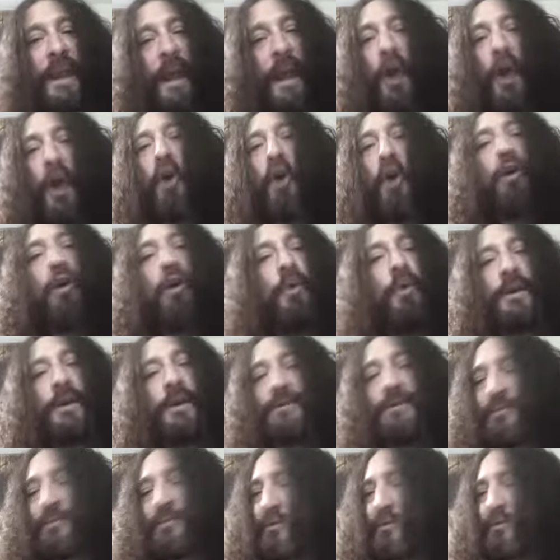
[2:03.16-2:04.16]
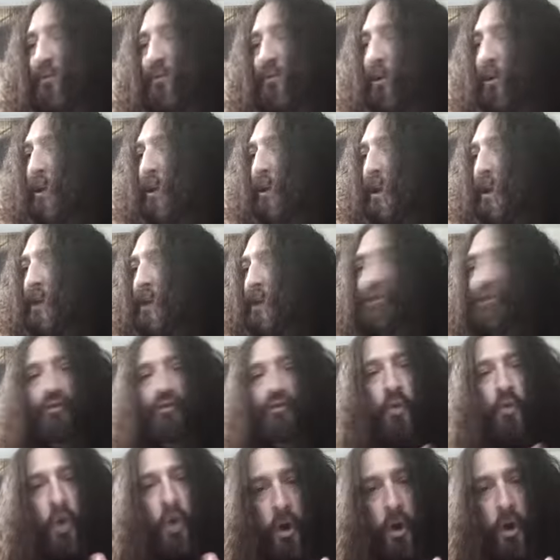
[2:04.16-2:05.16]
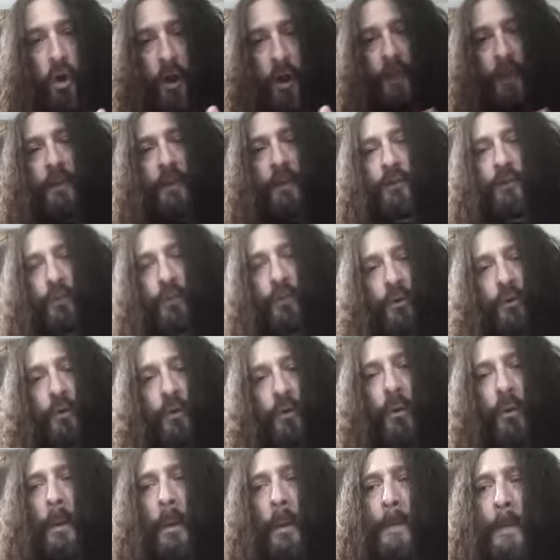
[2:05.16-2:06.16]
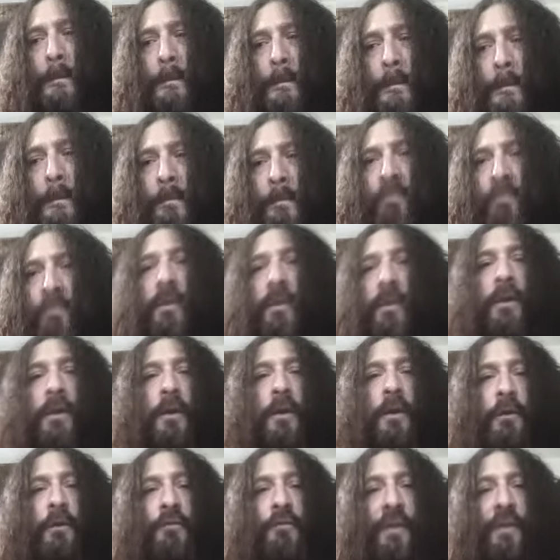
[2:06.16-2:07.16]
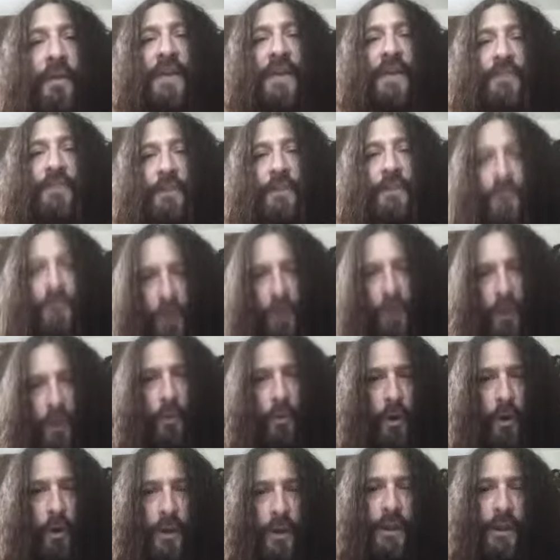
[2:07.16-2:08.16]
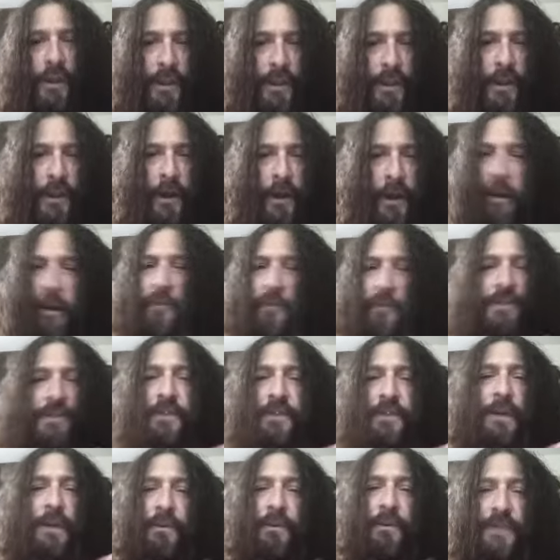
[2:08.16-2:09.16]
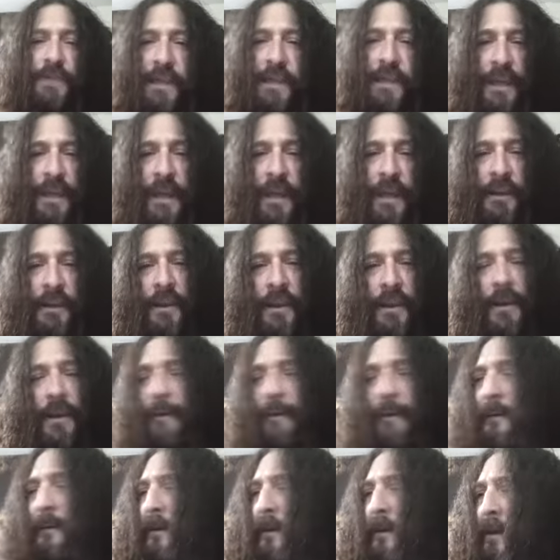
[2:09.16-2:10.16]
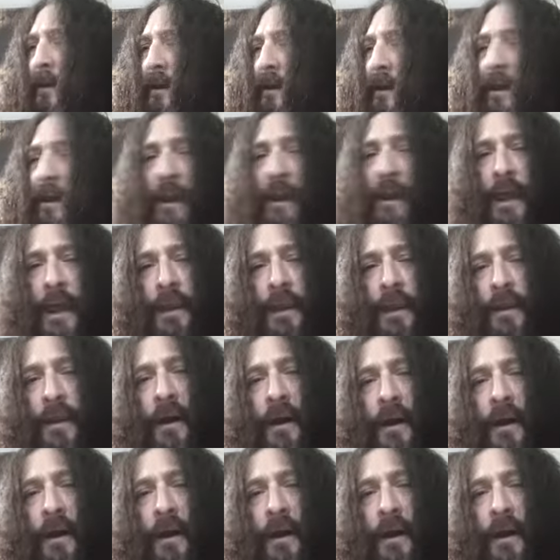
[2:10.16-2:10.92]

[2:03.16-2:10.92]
and I always was really drawn to fancy guitar work, ever since I was a kid. And